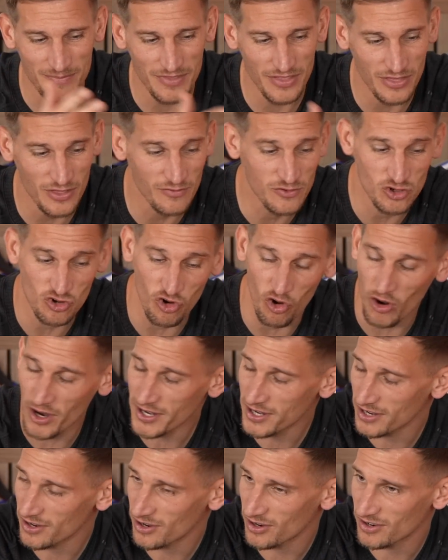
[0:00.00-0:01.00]
They've
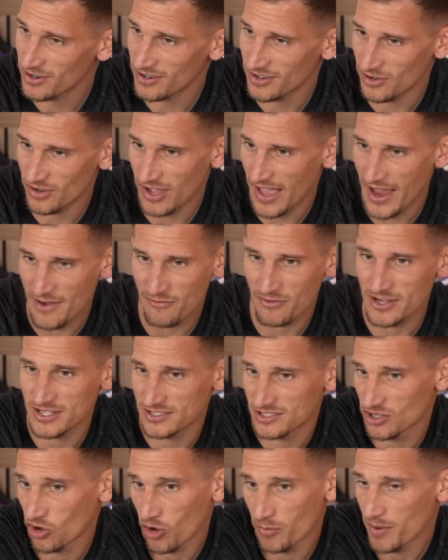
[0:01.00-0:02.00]
tried every
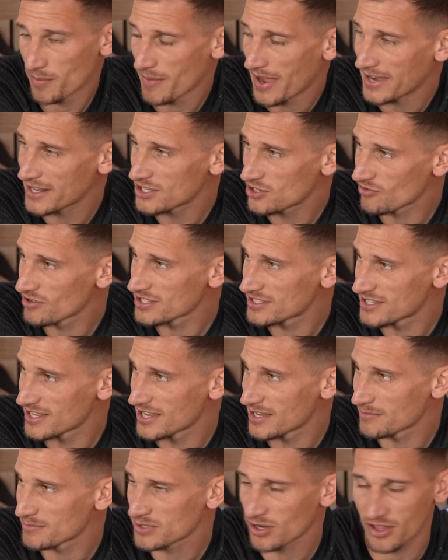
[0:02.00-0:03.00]
type of manager, it seems.